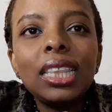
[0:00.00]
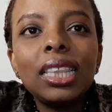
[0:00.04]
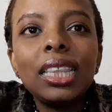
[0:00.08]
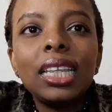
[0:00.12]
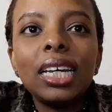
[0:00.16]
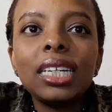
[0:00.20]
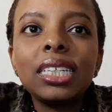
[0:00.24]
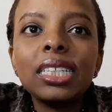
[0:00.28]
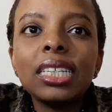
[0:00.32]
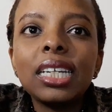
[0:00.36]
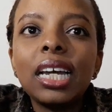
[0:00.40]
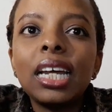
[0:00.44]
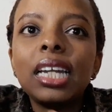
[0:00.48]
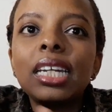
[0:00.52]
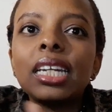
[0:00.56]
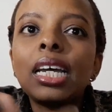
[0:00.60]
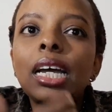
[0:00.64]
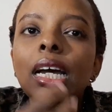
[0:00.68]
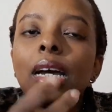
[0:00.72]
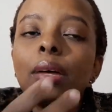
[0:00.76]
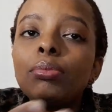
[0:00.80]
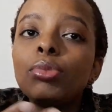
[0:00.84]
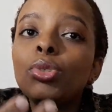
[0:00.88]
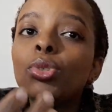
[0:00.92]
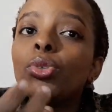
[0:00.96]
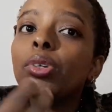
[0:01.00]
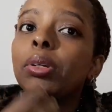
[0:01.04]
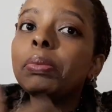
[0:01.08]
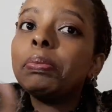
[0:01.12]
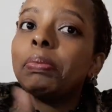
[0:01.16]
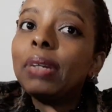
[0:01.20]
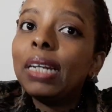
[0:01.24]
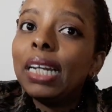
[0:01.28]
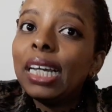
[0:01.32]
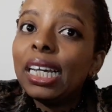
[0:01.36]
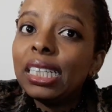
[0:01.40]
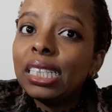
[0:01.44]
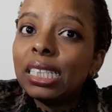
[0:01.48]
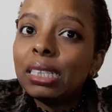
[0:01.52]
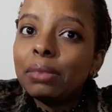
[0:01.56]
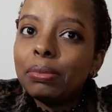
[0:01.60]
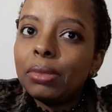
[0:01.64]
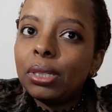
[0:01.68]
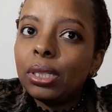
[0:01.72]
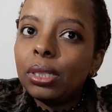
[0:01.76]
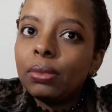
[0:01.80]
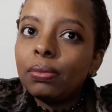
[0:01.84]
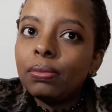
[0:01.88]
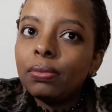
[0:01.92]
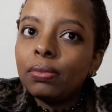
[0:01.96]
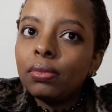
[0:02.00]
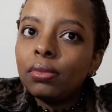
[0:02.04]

that can come to replace me.